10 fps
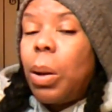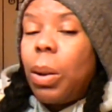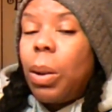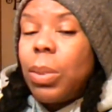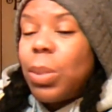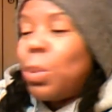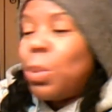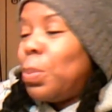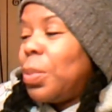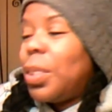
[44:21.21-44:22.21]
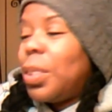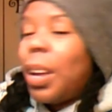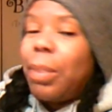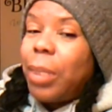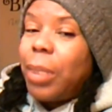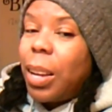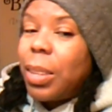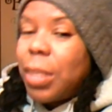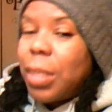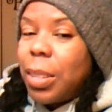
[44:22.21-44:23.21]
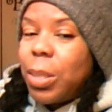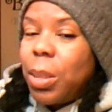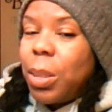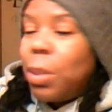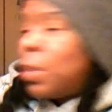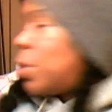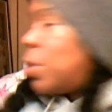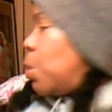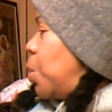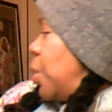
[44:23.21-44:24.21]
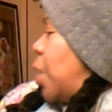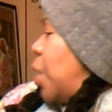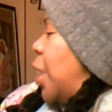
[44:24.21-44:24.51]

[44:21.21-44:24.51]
Also, I forgot because I could see it on the screen.